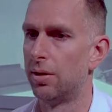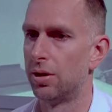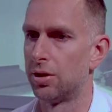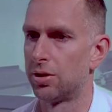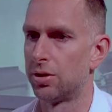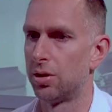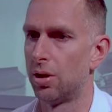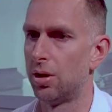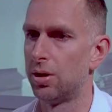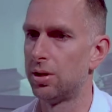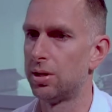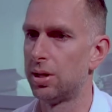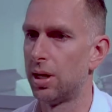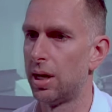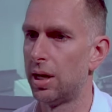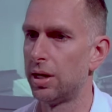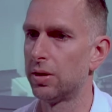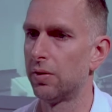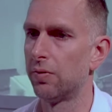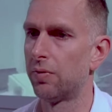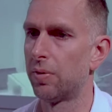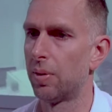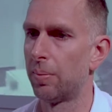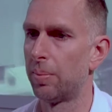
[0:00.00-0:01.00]
the
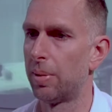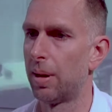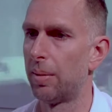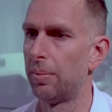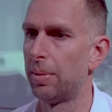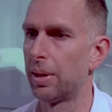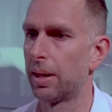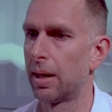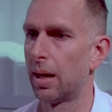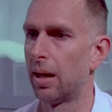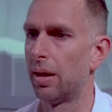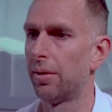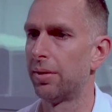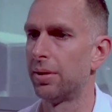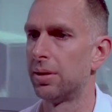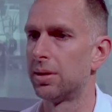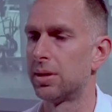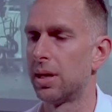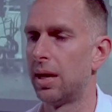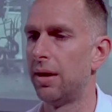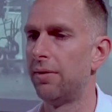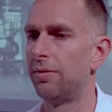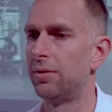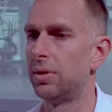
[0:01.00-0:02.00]
Association for Public Health and
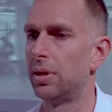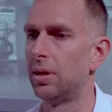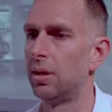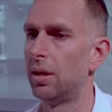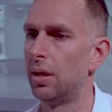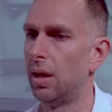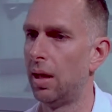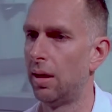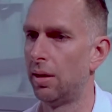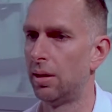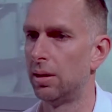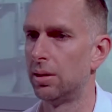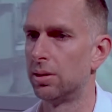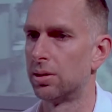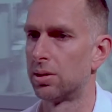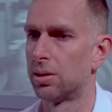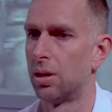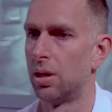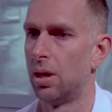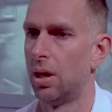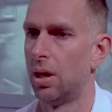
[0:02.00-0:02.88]
Safety in the Netherlands.